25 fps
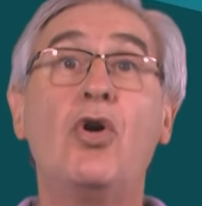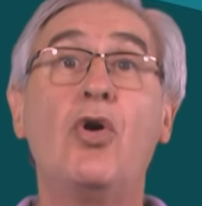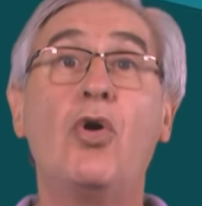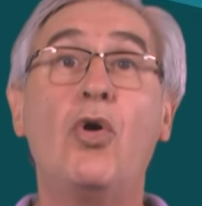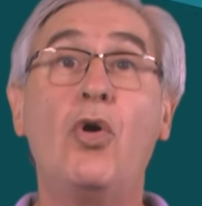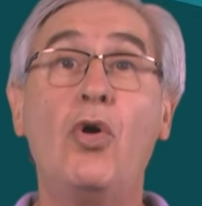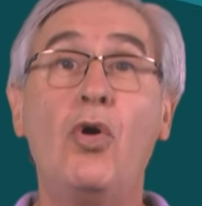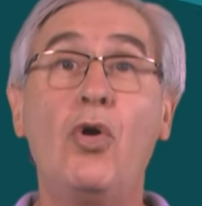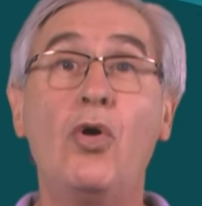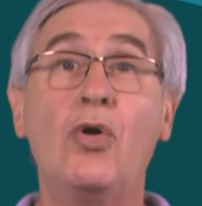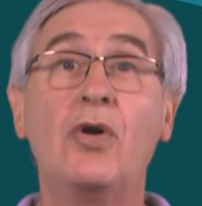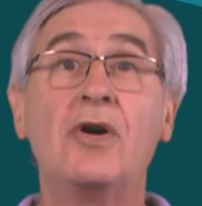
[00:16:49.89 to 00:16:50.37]

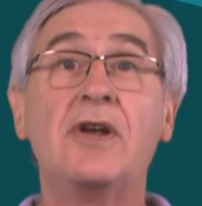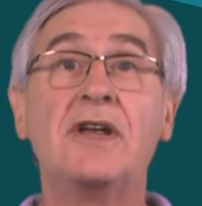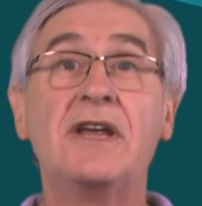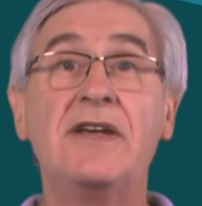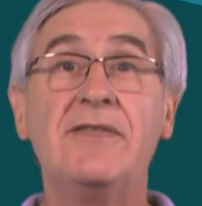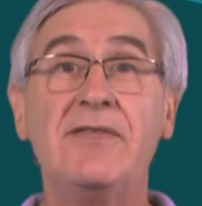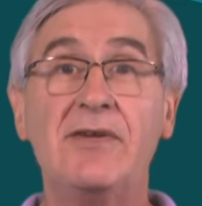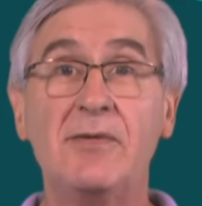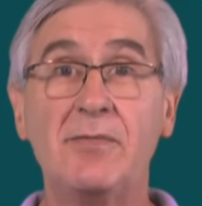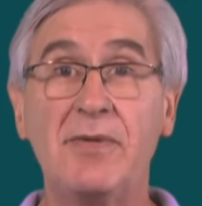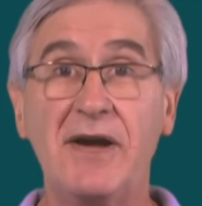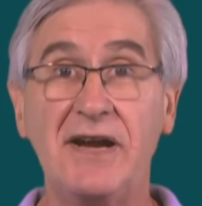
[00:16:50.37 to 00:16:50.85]
or
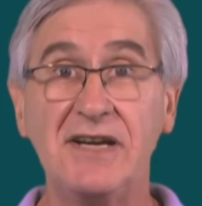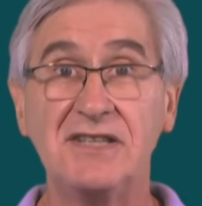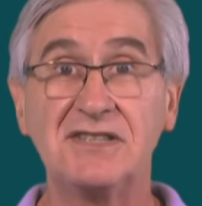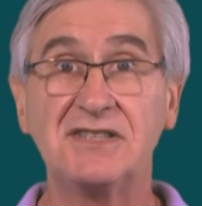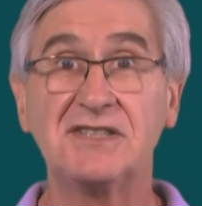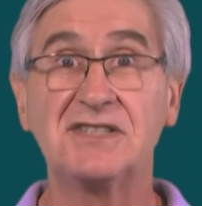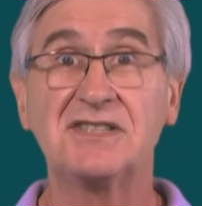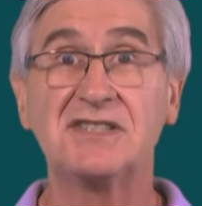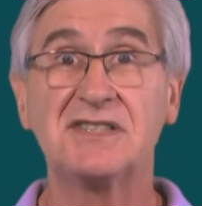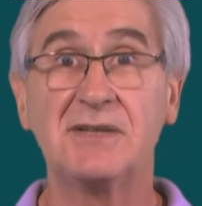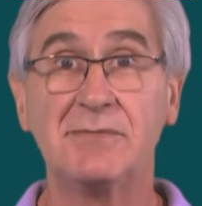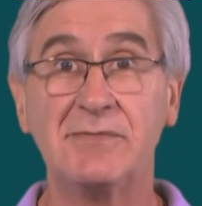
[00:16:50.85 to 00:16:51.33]
giving
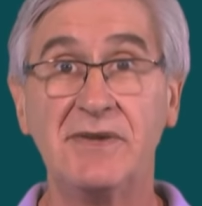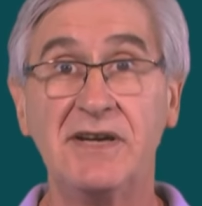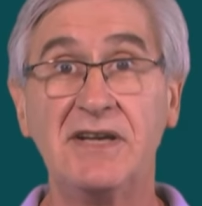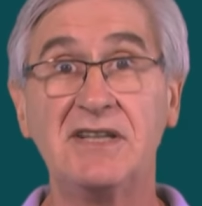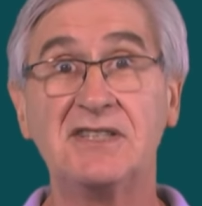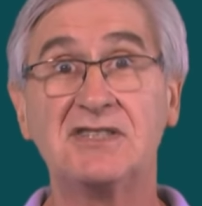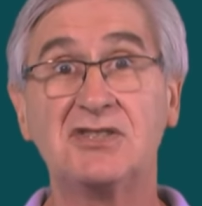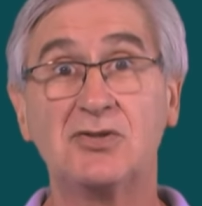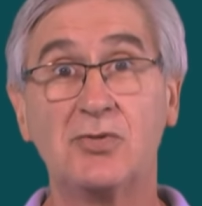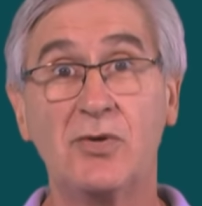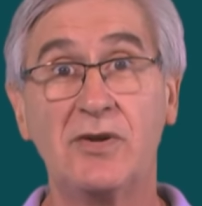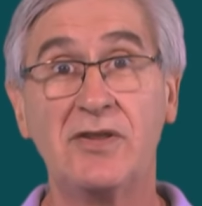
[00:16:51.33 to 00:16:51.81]
patients the
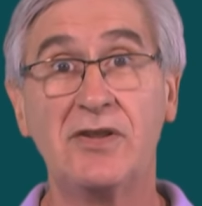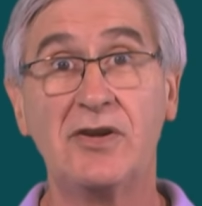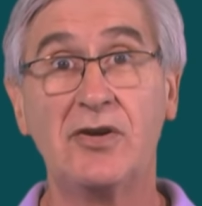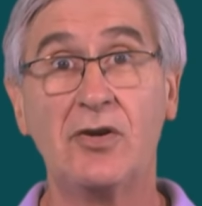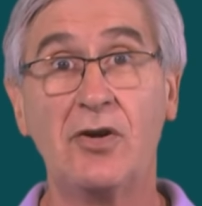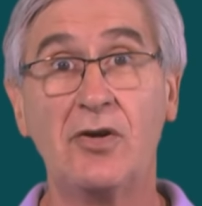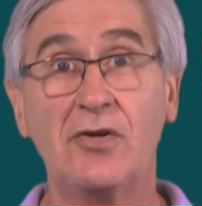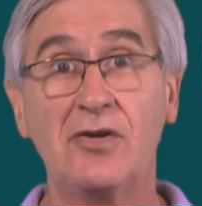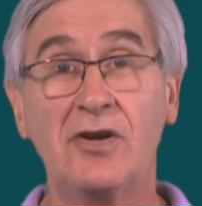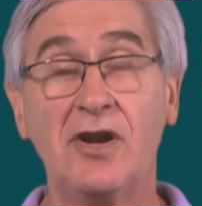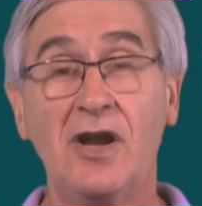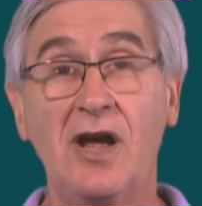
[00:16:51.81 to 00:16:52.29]
means to end their
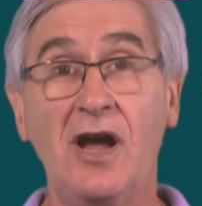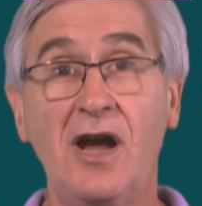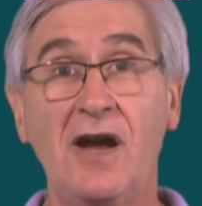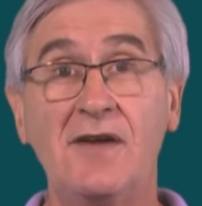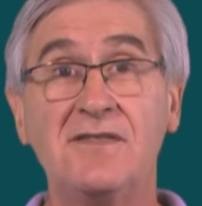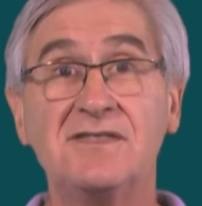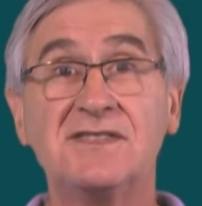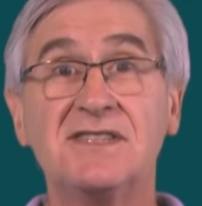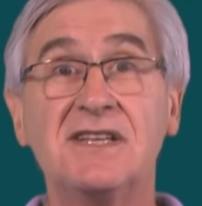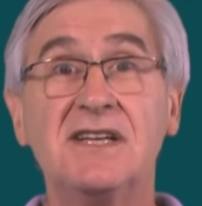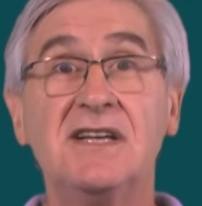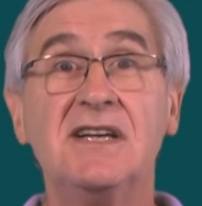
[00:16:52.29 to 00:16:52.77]
own
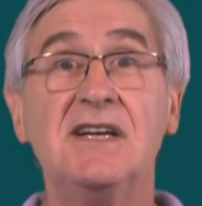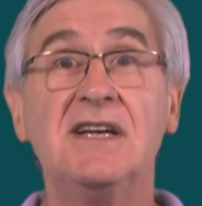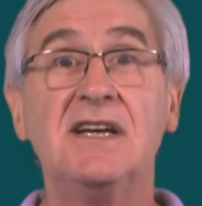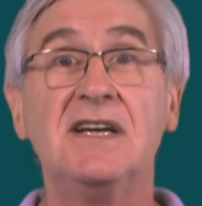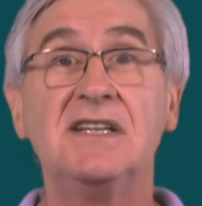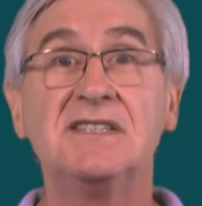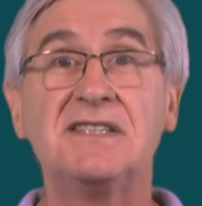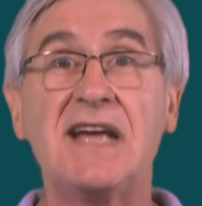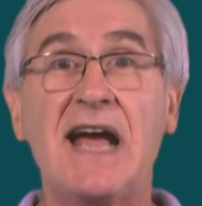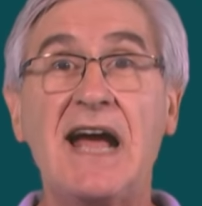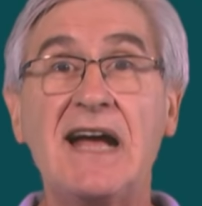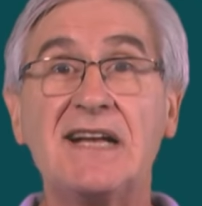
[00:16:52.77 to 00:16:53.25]
lives
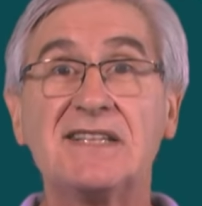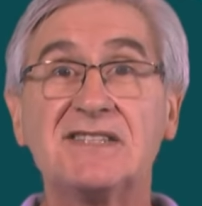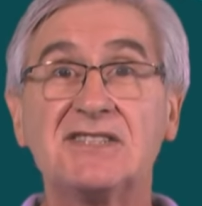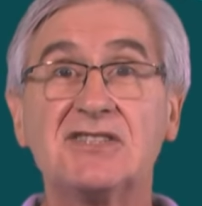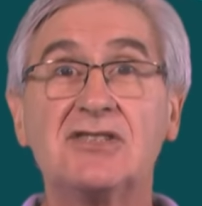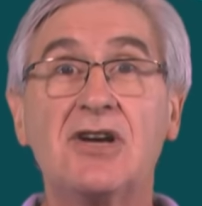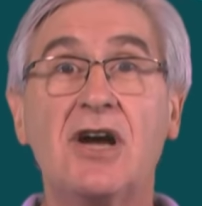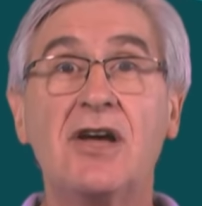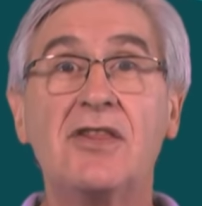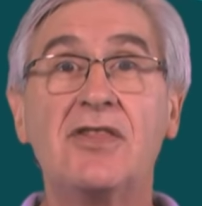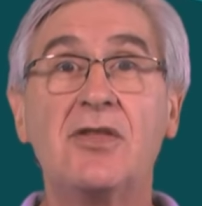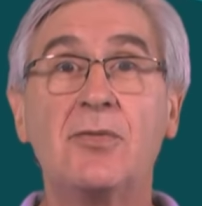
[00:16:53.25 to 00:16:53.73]
is
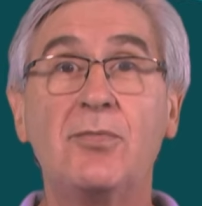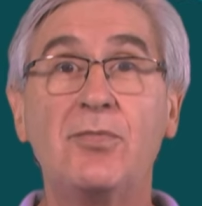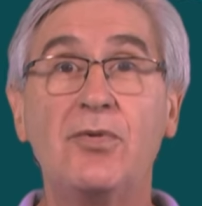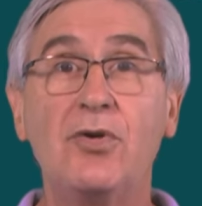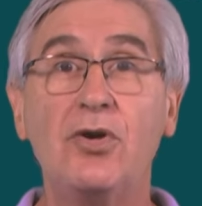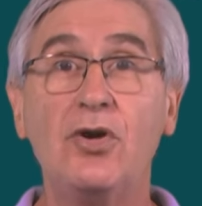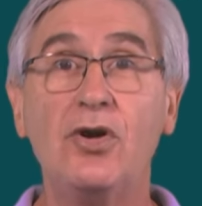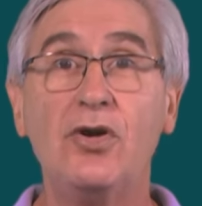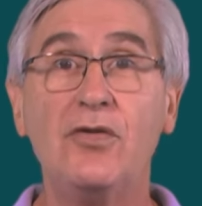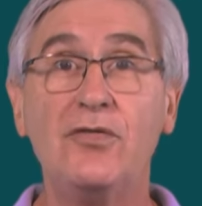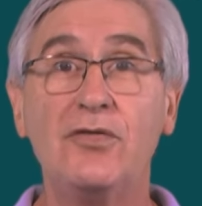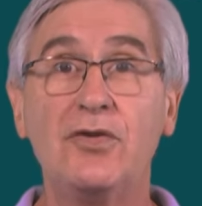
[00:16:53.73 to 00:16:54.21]
outside the
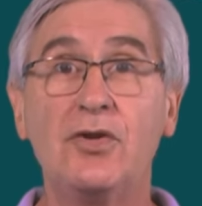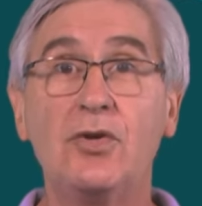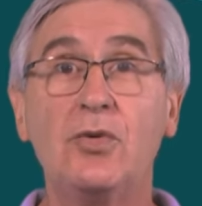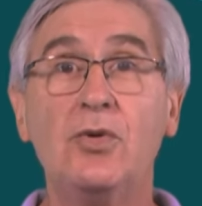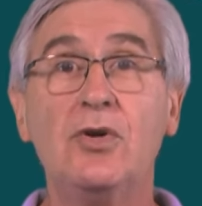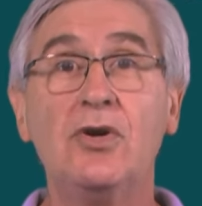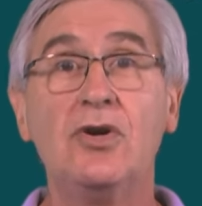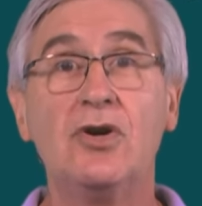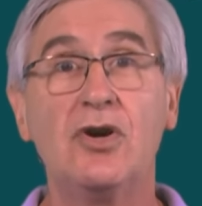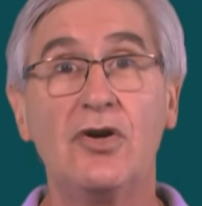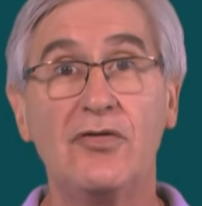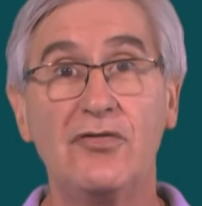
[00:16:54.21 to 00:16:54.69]
purview
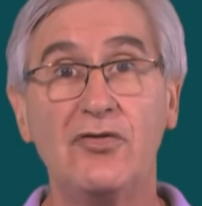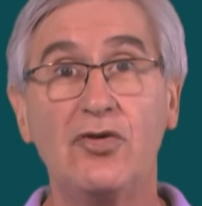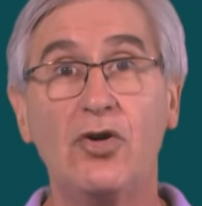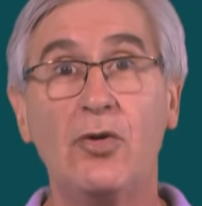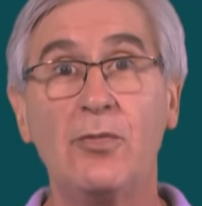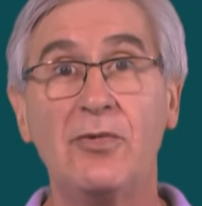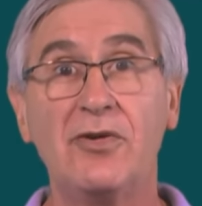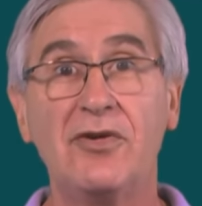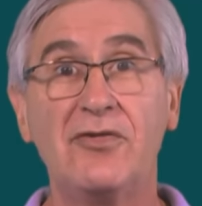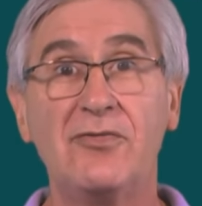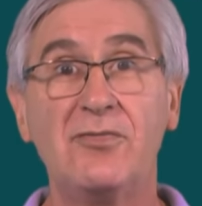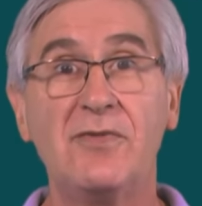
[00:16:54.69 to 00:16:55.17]
of
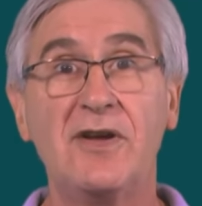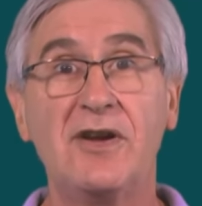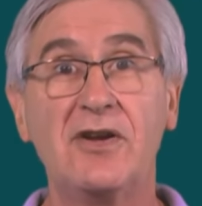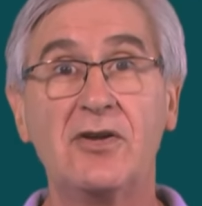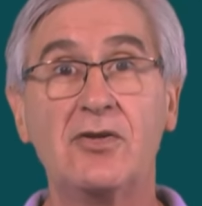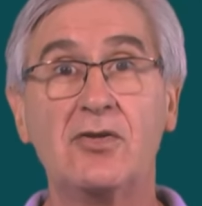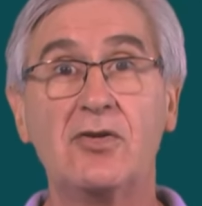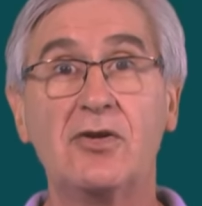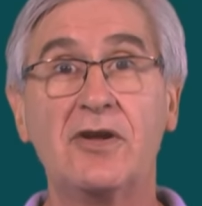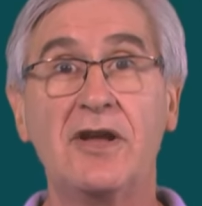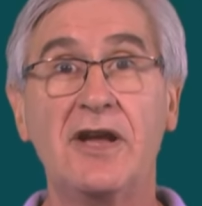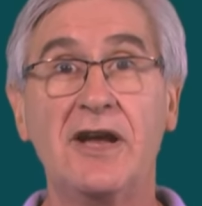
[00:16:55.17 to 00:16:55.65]
normative
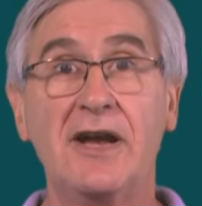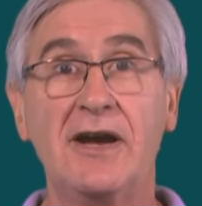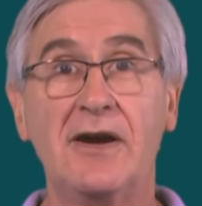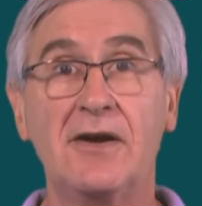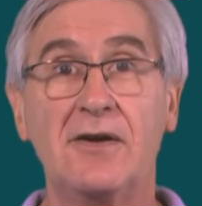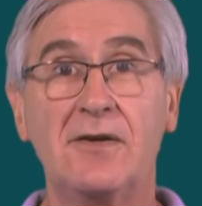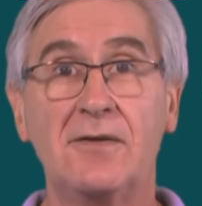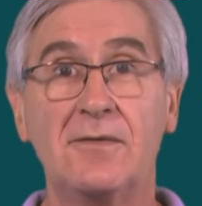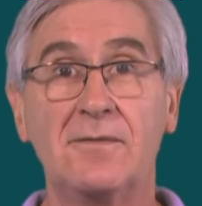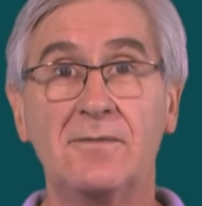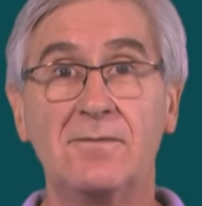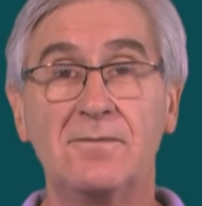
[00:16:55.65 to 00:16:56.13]
medical
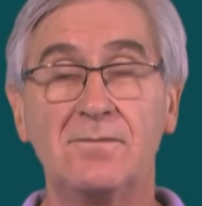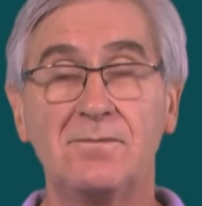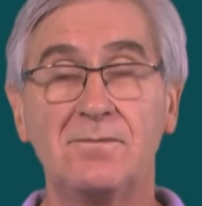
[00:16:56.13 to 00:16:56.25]
care.